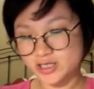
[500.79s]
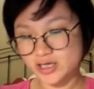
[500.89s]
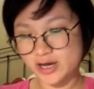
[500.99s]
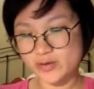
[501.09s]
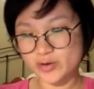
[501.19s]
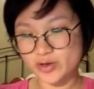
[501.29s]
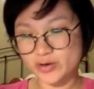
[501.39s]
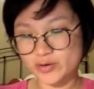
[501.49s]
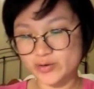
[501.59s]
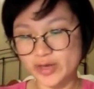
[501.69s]
I
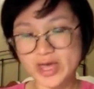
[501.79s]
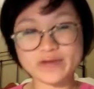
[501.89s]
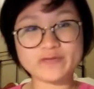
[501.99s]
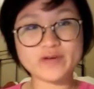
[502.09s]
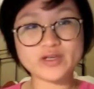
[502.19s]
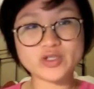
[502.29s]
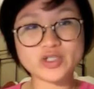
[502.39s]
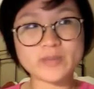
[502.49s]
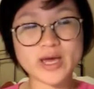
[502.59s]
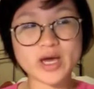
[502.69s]
will have
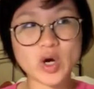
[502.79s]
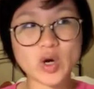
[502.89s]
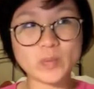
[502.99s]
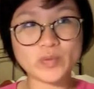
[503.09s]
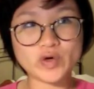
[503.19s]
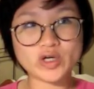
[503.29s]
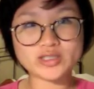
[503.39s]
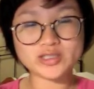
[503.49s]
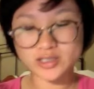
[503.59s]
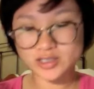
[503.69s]
finished my
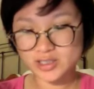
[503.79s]
homework.